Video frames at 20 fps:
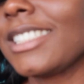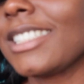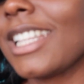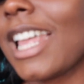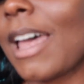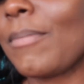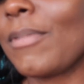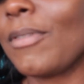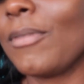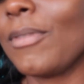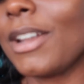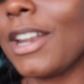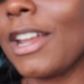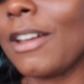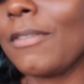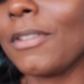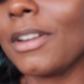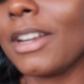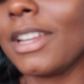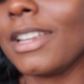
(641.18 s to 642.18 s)
slapping
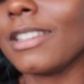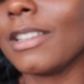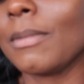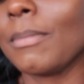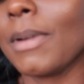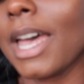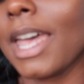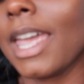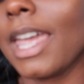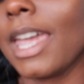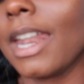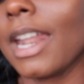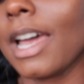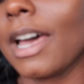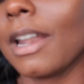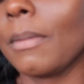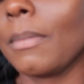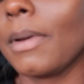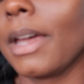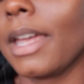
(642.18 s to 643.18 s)
whatever it is in my hand
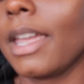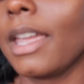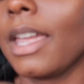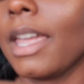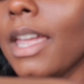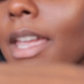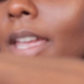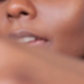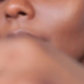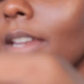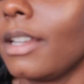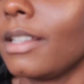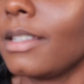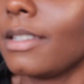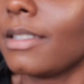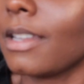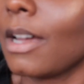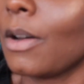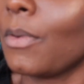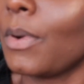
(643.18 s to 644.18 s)
out of my hand. It's
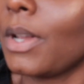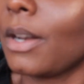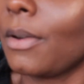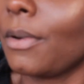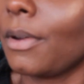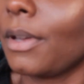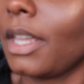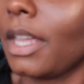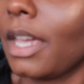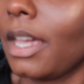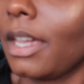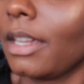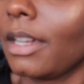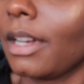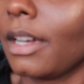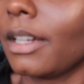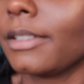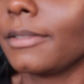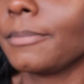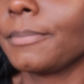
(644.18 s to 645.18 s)
so
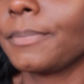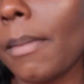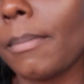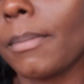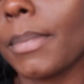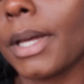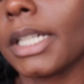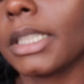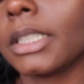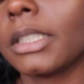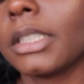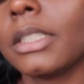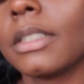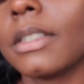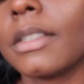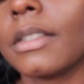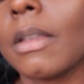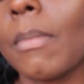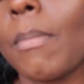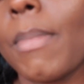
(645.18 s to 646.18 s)
annoying. But this
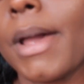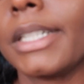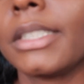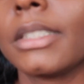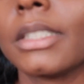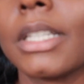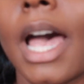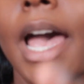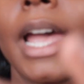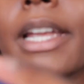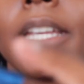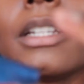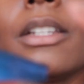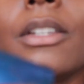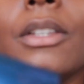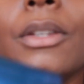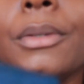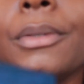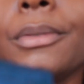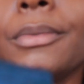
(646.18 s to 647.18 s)
is the best I could
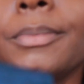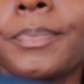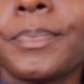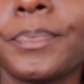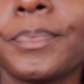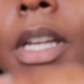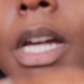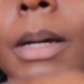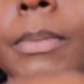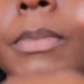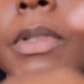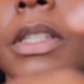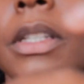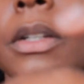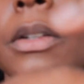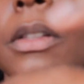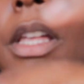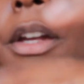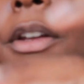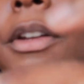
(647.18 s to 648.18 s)
do. I'm
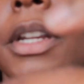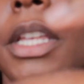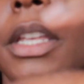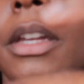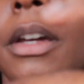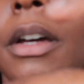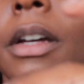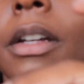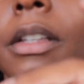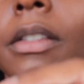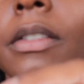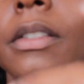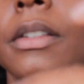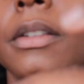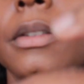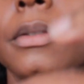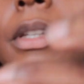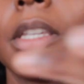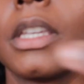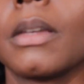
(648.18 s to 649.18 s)
still learning, y'all,
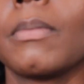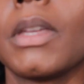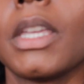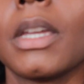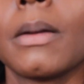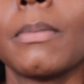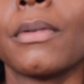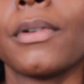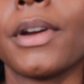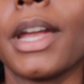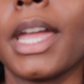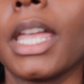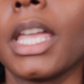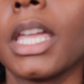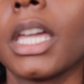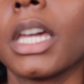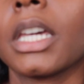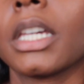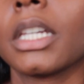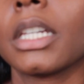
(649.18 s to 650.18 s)
so give me a
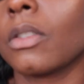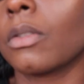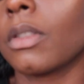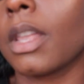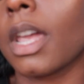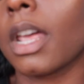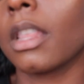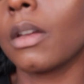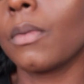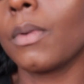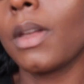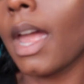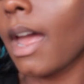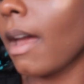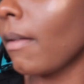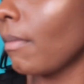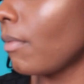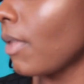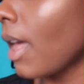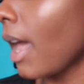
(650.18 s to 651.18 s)
break. So now that we
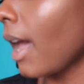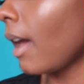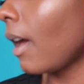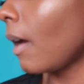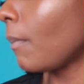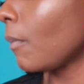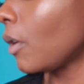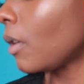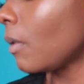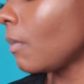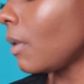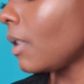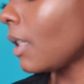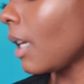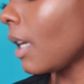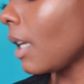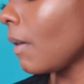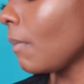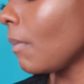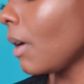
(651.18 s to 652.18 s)
have that, I'm going to be
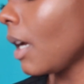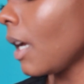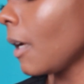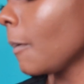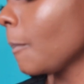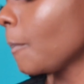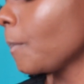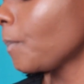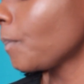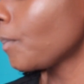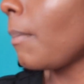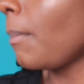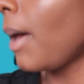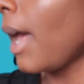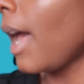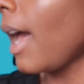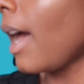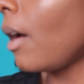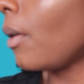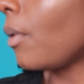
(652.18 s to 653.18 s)
taking my
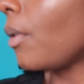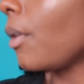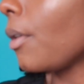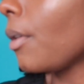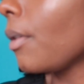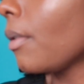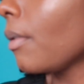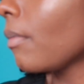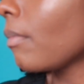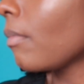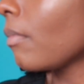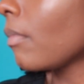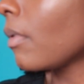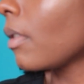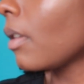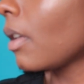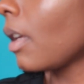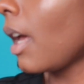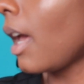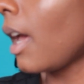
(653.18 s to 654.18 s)
powder.
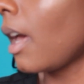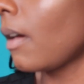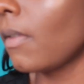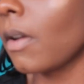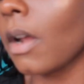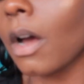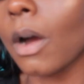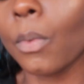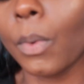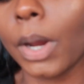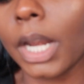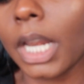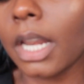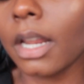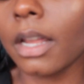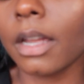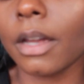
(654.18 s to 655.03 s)
Have it all ready to